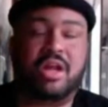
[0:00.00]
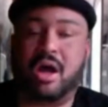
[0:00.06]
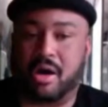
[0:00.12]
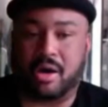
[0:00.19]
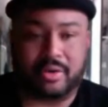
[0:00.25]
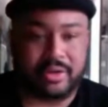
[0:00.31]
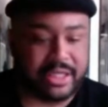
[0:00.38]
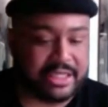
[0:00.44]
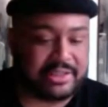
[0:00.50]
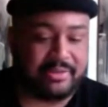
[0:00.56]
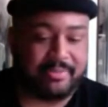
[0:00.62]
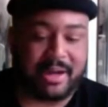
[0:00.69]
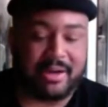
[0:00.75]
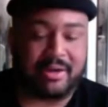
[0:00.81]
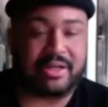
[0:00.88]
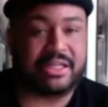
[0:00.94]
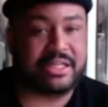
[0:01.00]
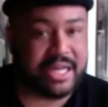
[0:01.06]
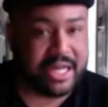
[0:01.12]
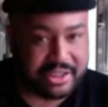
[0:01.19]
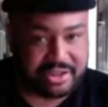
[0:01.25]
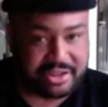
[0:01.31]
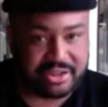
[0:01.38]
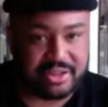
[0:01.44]
No, it's about
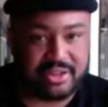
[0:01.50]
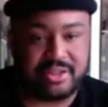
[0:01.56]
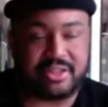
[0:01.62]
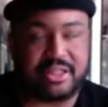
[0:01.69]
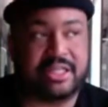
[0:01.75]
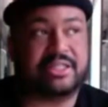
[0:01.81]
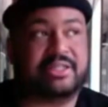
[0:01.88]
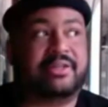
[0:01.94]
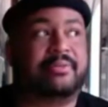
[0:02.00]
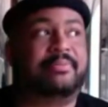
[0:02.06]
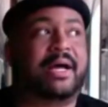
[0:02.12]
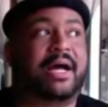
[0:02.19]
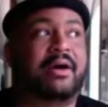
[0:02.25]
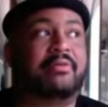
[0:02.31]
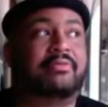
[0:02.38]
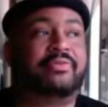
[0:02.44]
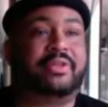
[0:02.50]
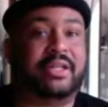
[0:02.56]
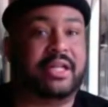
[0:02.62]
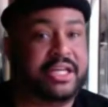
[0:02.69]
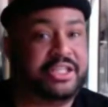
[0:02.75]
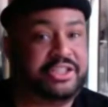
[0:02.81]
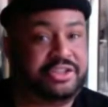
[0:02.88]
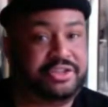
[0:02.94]
connections, it's about
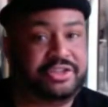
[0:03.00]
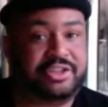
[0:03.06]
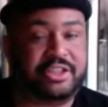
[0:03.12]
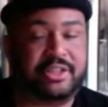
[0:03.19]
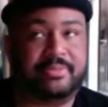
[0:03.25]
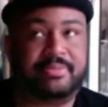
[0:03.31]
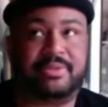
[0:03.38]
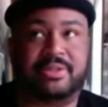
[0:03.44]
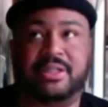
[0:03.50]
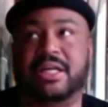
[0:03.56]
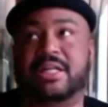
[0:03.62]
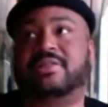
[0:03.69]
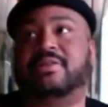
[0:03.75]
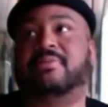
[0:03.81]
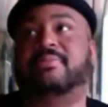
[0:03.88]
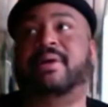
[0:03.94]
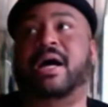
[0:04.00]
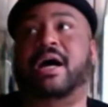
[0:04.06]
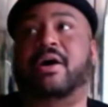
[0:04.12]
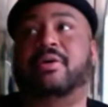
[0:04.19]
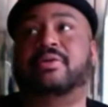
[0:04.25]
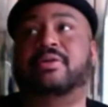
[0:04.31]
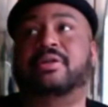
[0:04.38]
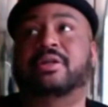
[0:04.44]
relationships, it's
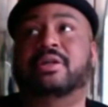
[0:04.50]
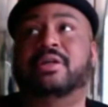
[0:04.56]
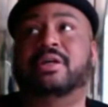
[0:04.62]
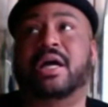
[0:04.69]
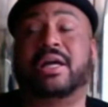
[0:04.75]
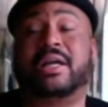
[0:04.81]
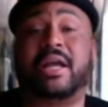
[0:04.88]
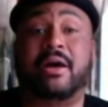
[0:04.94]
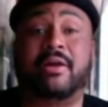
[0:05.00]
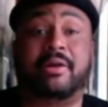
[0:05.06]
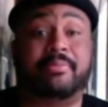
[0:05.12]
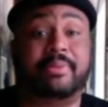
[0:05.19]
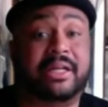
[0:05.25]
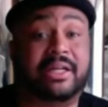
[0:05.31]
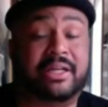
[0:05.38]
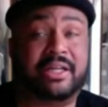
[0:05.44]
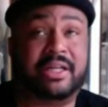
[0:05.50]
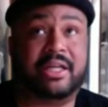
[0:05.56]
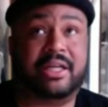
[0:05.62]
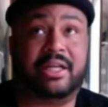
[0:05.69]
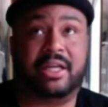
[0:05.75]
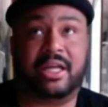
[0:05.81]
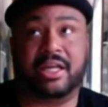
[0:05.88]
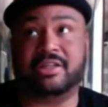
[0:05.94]
about
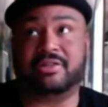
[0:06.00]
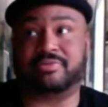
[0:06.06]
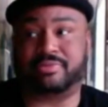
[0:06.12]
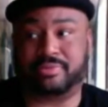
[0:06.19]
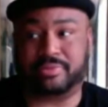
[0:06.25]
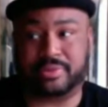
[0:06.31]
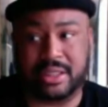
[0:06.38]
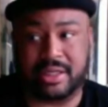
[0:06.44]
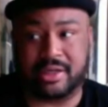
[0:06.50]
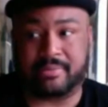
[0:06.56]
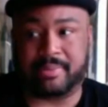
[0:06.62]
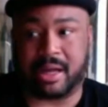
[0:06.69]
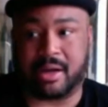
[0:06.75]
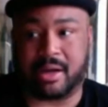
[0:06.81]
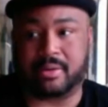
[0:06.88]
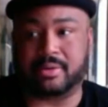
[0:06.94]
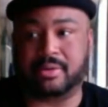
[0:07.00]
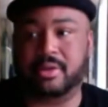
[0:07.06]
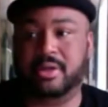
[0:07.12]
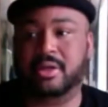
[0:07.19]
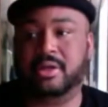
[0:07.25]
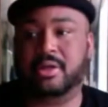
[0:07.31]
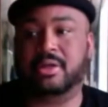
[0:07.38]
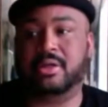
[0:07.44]
accountability and it's really about
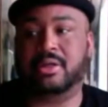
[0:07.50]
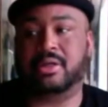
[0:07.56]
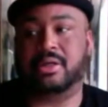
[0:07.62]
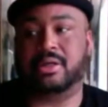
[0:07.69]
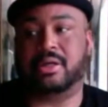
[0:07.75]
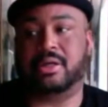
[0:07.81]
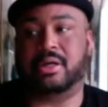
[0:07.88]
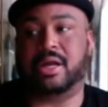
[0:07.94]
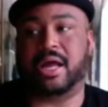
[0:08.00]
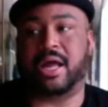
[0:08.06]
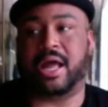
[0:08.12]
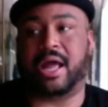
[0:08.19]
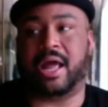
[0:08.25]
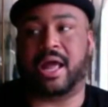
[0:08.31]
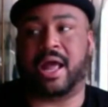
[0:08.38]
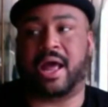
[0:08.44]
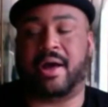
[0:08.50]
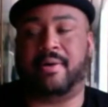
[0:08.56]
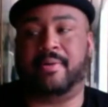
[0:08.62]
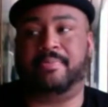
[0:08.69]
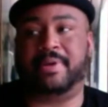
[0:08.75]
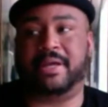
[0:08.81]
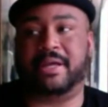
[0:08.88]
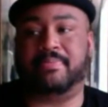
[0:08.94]
how
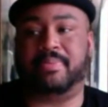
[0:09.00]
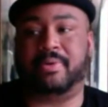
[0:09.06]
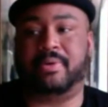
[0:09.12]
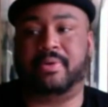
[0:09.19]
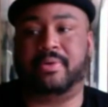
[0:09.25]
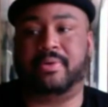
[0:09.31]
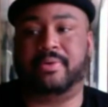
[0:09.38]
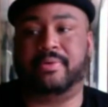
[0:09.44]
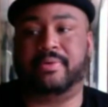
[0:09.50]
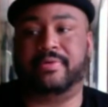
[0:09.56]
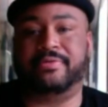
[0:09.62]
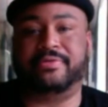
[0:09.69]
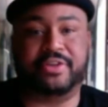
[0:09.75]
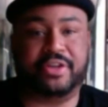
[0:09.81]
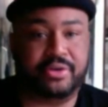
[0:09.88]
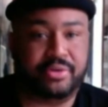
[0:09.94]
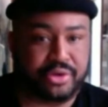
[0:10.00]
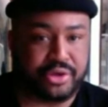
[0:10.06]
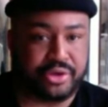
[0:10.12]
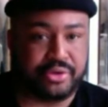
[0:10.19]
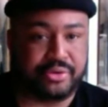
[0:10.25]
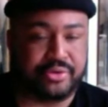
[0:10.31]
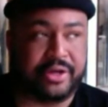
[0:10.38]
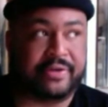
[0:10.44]
people view
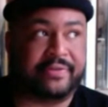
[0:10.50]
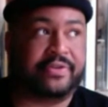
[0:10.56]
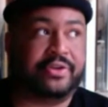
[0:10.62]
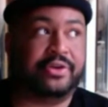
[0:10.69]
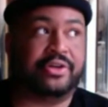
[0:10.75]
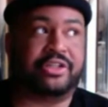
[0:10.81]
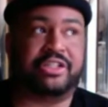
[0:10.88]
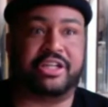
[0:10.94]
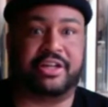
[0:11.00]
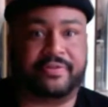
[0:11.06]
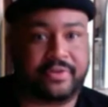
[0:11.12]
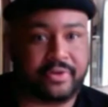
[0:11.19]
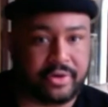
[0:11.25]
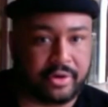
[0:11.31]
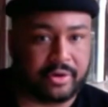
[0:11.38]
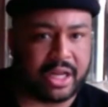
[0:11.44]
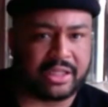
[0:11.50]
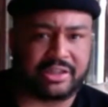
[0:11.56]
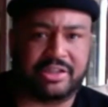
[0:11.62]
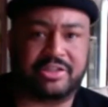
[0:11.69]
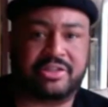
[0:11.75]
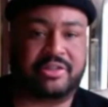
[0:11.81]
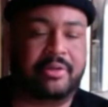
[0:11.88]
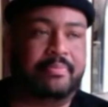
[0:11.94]
you. If you're difficult, like
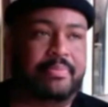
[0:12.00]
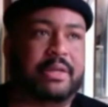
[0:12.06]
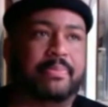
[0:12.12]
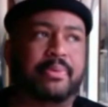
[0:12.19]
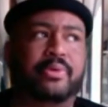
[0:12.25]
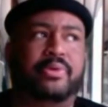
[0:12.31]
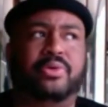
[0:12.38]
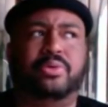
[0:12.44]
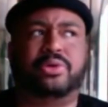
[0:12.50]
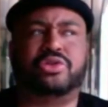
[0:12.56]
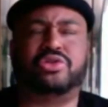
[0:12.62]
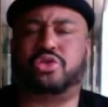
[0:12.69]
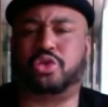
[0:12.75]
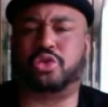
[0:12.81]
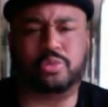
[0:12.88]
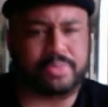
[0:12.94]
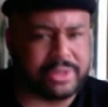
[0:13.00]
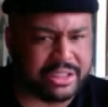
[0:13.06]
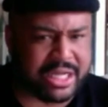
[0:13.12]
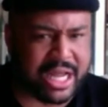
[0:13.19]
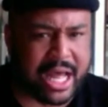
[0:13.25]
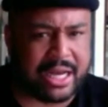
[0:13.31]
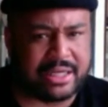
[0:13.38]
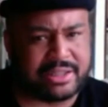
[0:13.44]
there's some people who are super
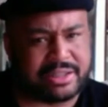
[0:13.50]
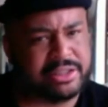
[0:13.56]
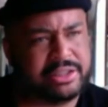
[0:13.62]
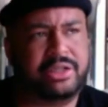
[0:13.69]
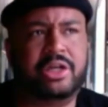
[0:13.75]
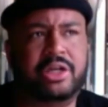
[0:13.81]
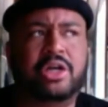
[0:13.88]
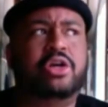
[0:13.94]
talented,